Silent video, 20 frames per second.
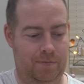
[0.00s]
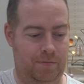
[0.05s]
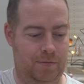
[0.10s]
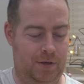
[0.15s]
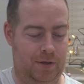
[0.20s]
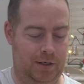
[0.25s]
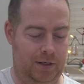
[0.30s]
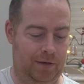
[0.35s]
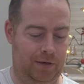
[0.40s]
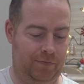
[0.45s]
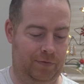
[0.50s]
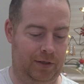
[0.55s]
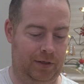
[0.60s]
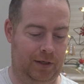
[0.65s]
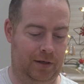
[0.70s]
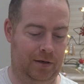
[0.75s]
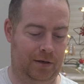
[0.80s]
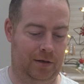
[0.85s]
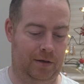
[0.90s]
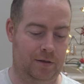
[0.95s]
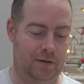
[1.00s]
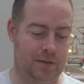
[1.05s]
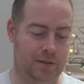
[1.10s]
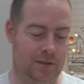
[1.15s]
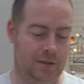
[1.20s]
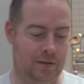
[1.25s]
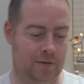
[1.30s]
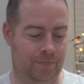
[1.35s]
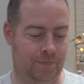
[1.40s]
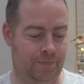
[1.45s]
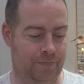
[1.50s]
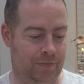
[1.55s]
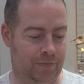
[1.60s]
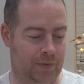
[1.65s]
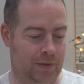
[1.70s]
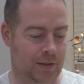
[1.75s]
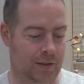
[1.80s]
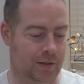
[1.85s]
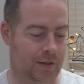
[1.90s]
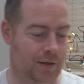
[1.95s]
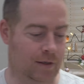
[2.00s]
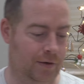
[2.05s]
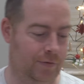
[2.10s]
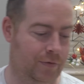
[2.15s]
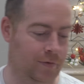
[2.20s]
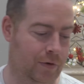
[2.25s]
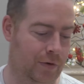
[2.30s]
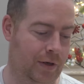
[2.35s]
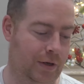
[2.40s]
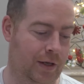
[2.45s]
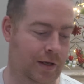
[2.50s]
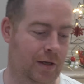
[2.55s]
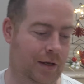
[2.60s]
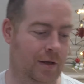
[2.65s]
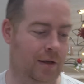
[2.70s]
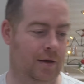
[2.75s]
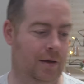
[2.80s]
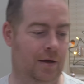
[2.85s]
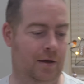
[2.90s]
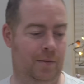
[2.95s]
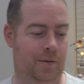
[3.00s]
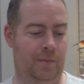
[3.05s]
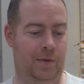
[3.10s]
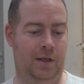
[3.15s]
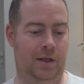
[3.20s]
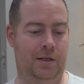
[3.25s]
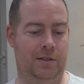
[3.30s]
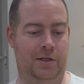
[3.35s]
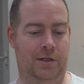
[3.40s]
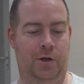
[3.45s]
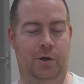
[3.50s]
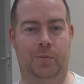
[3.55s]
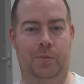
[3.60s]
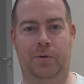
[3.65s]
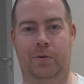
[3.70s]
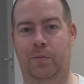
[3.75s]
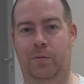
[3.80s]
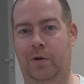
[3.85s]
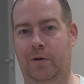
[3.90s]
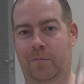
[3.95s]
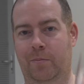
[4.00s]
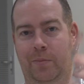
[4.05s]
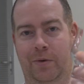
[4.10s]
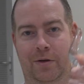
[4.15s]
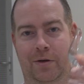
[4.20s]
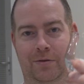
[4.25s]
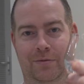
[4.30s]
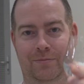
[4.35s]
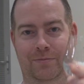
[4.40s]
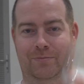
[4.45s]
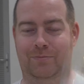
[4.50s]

my lovely glass that I've got here. It is an open one, but